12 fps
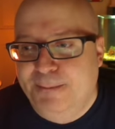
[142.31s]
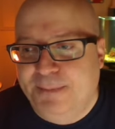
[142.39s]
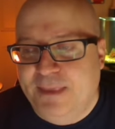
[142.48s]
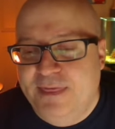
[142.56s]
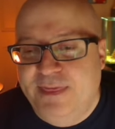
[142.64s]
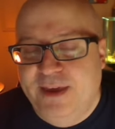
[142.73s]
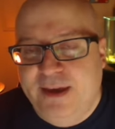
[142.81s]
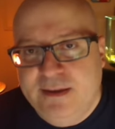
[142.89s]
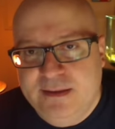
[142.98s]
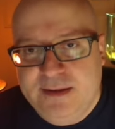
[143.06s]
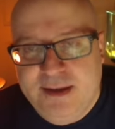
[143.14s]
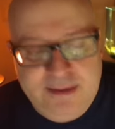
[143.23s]
they
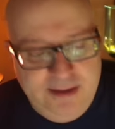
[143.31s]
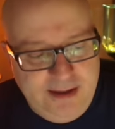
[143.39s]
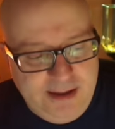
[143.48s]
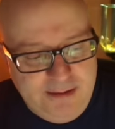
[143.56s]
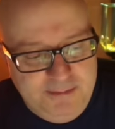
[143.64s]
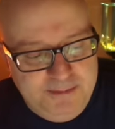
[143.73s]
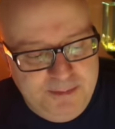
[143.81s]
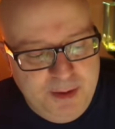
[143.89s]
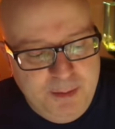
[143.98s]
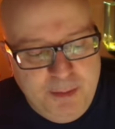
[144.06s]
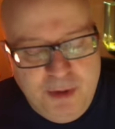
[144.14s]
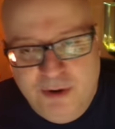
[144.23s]
can take the heat
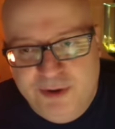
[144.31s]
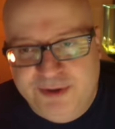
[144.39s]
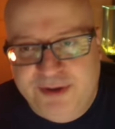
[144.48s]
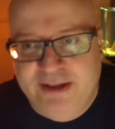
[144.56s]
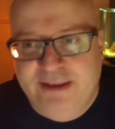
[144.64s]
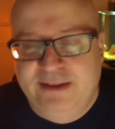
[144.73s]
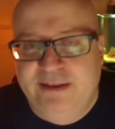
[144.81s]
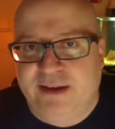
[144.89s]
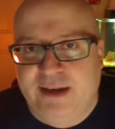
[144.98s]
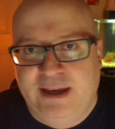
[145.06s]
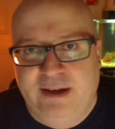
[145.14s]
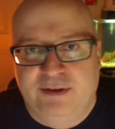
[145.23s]
more, say, than the
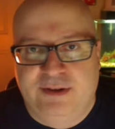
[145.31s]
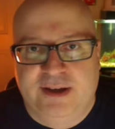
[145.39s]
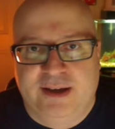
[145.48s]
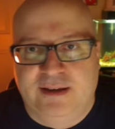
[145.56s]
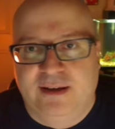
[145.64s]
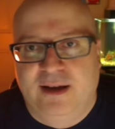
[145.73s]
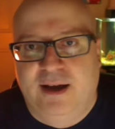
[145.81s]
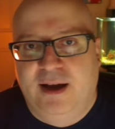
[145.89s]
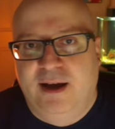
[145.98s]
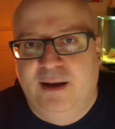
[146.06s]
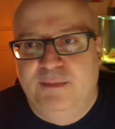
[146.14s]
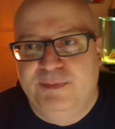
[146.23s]
Kangertech
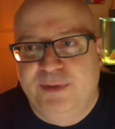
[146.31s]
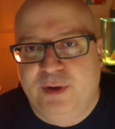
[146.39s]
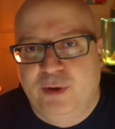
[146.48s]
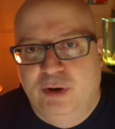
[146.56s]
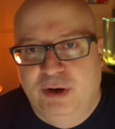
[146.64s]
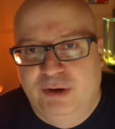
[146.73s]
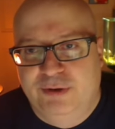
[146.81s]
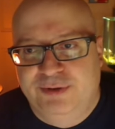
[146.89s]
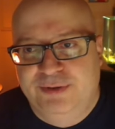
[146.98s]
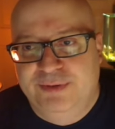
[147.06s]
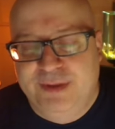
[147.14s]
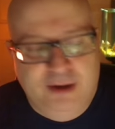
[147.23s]

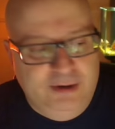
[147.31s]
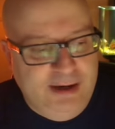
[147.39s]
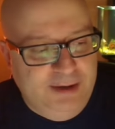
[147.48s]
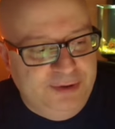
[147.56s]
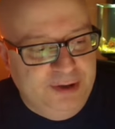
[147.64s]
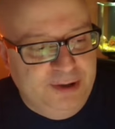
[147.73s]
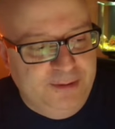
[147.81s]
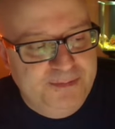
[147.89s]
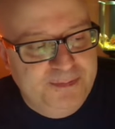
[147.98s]
coils that are out there.